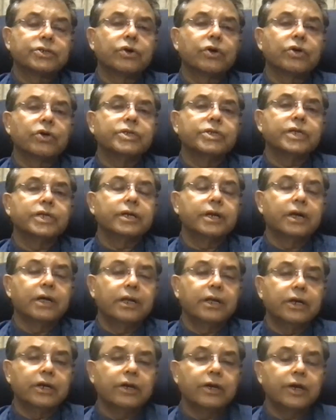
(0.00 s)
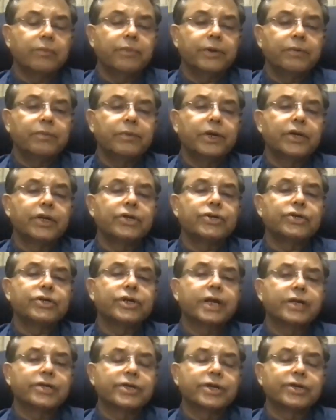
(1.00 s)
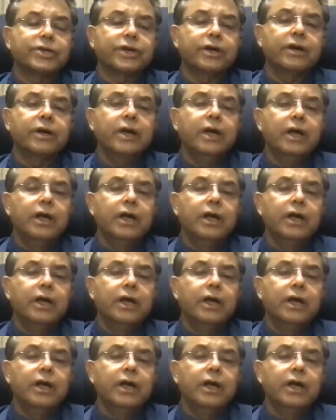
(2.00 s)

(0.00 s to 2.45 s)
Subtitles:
causing a little repigmentation, etc.